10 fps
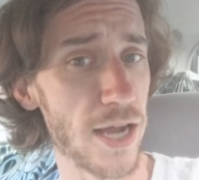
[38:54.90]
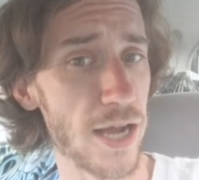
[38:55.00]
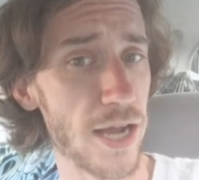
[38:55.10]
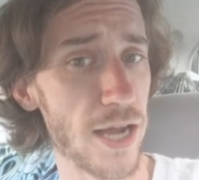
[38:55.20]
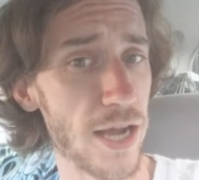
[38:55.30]

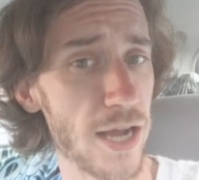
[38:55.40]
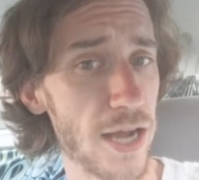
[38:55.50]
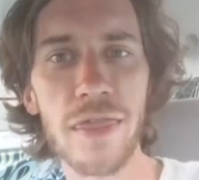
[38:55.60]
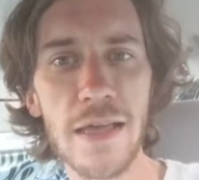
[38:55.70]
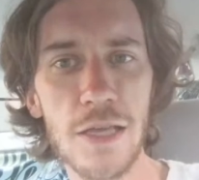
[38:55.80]
Roy,
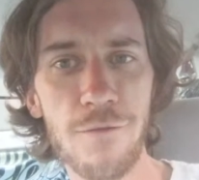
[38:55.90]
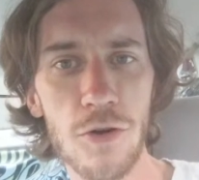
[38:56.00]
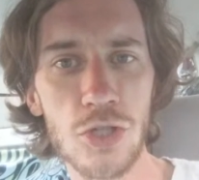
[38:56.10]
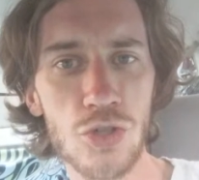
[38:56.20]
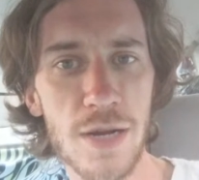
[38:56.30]
thank you for
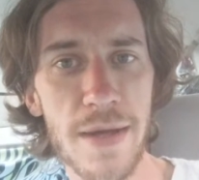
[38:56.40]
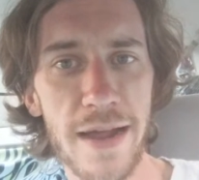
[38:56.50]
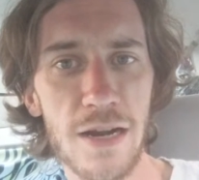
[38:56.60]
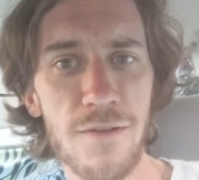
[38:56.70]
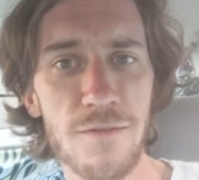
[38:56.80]
a stream at
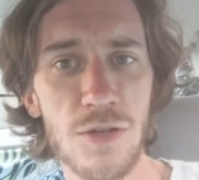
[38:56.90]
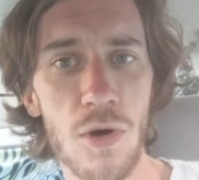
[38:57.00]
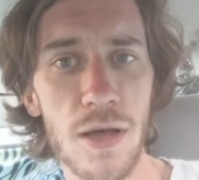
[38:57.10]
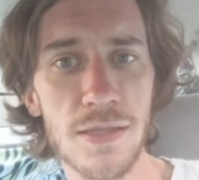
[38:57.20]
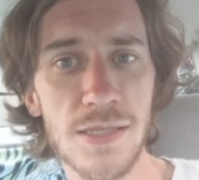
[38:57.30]
Area
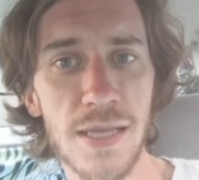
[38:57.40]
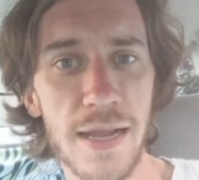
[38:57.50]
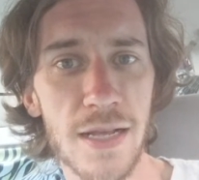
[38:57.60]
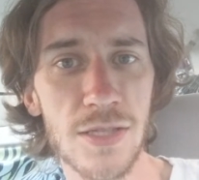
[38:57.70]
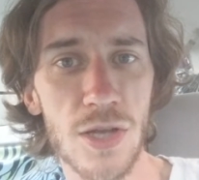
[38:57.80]
51.
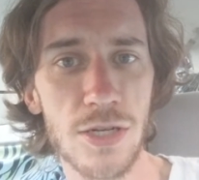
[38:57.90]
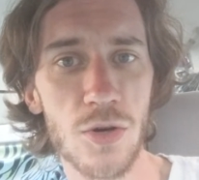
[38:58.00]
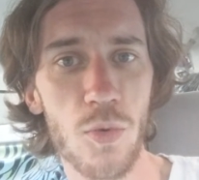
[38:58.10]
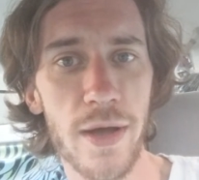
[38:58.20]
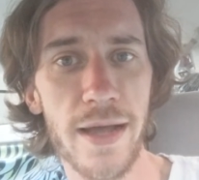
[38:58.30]
Sightings on your
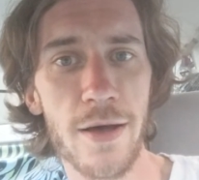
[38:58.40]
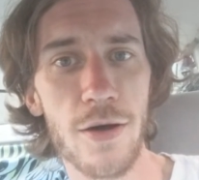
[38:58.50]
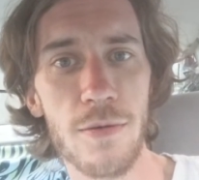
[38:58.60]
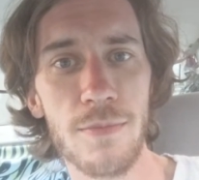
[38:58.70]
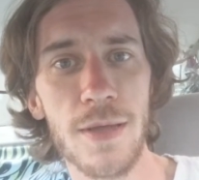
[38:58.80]
way
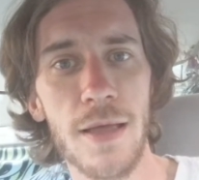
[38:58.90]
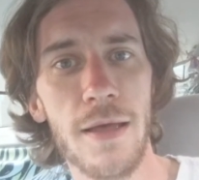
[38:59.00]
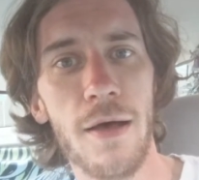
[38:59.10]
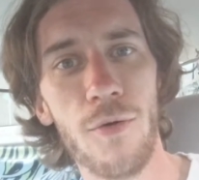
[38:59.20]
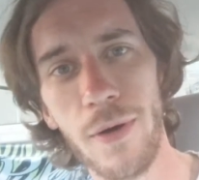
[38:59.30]
home.
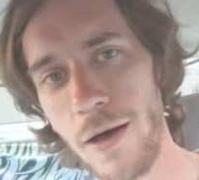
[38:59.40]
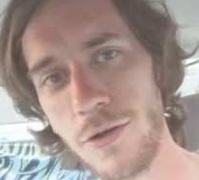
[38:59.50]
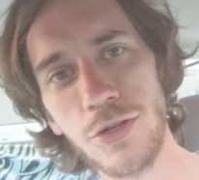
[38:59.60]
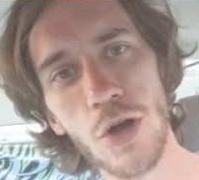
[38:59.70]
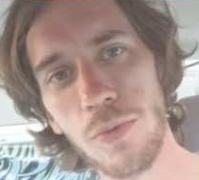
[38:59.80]
Well,
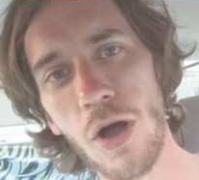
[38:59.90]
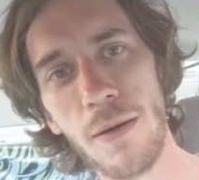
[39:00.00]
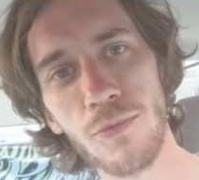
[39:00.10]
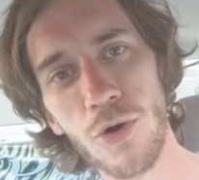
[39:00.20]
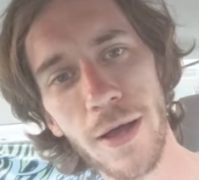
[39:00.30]
no
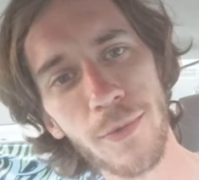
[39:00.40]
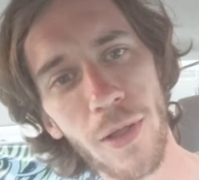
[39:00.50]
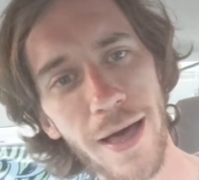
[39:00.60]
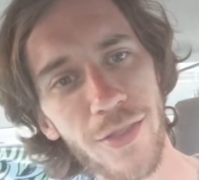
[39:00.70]
problem, Roy. I'm glad